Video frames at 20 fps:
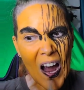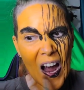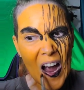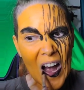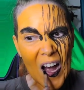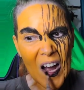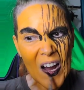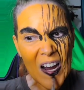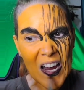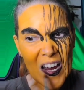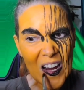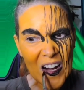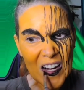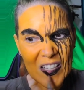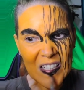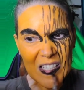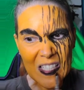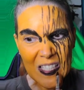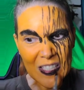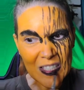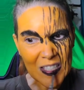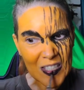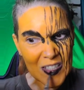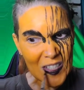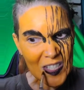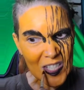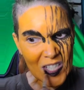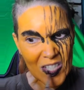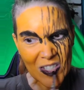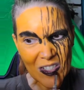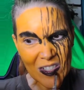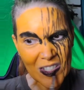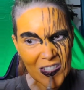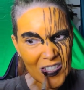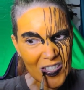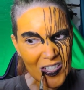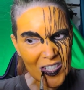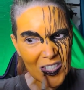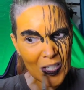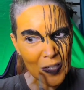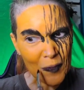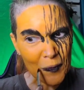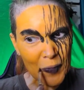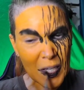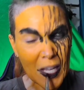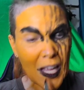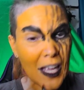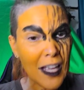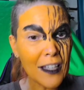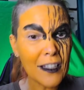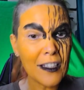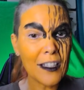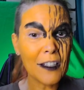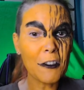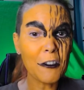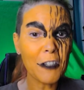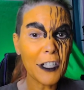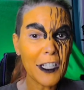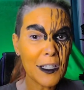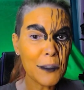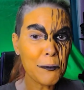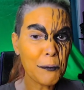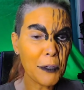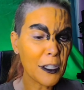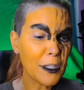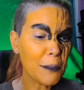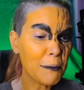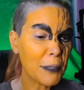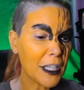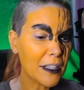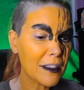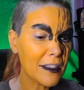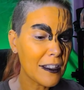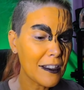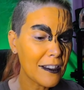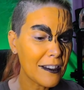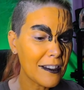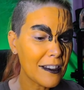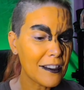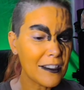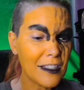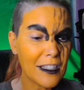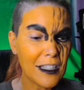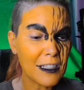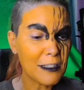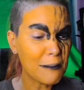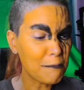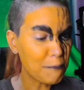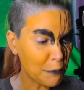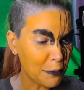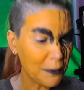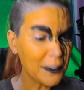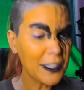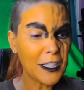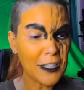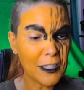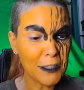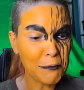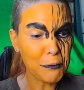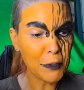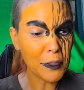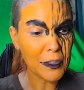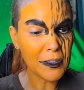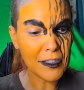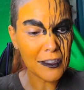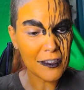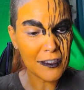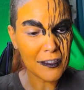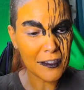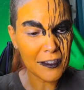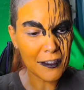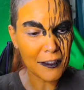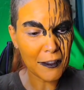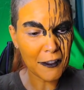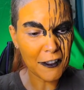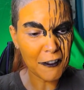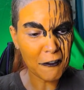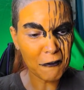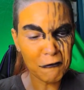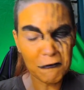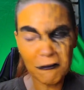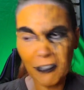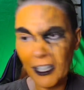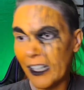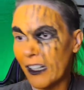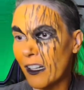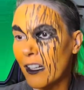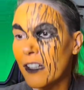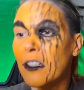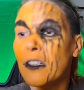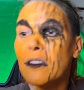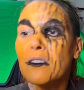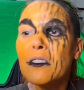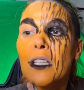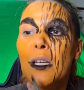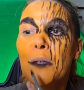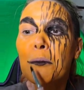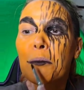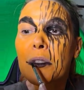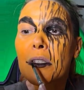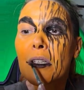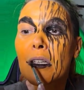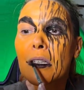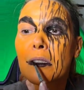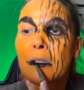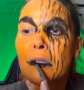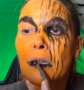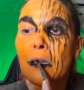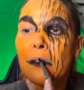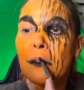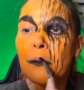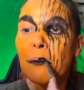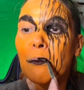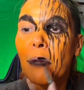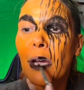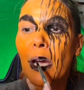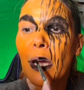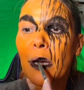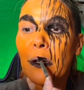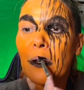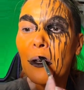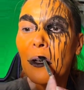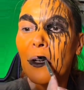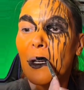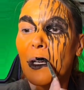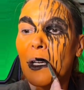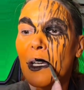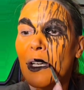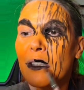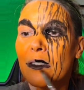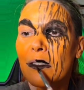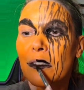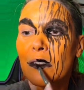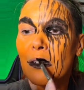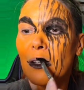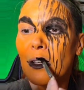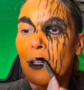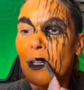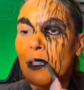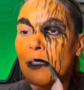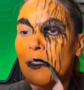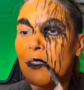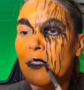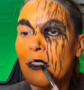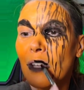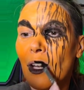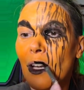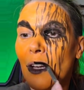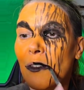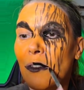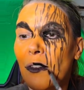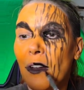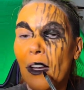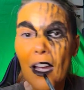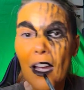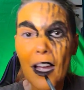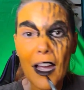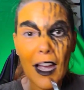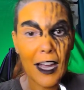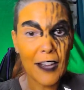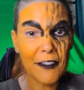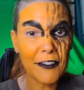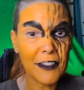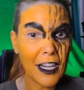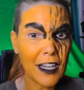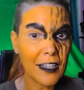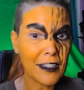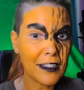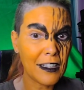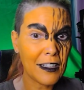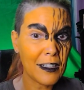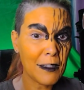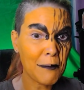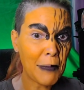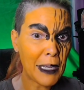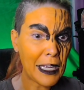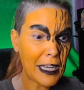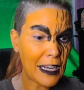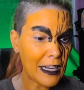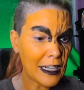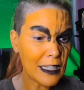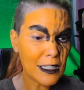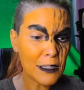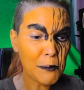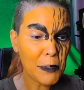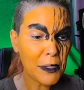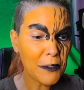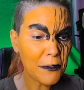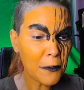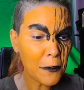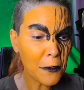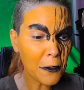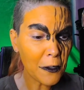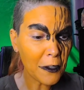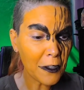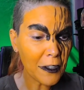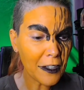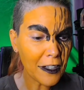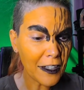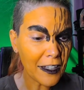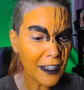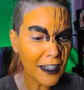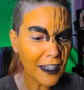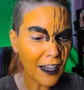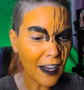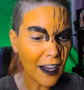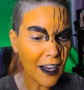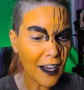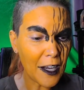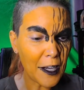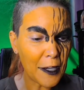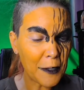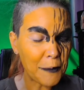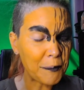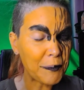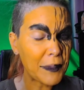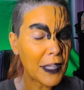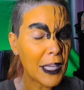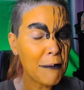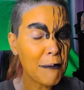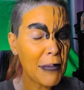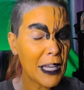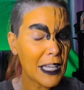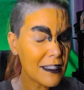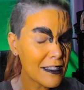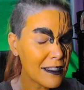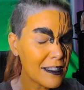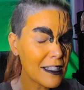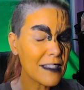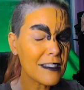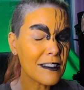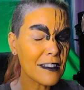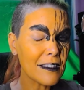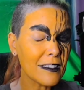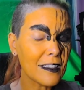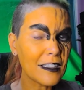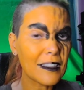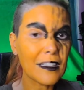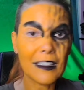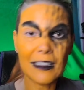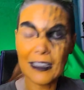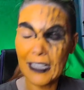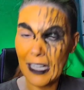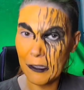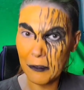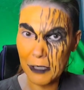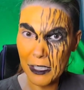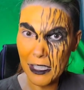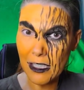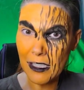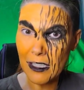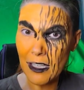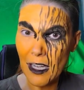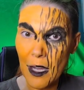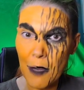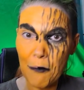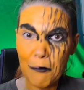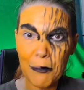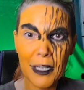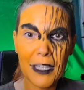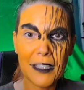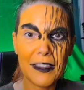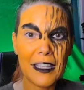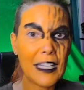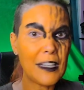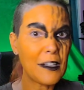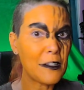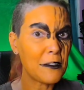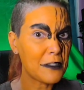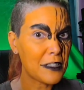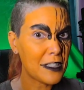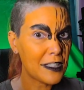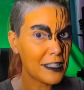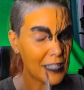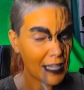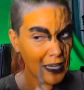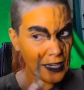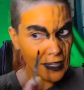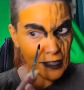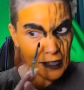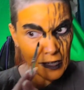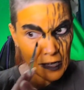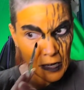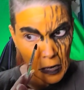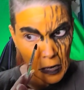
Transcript: I'll get all something. The greatest part about this is you can put this right on your lips. It doesn't matter. It's safe. I've gotten it in my eyes before. It makes things a little cloudy, but they don't sting.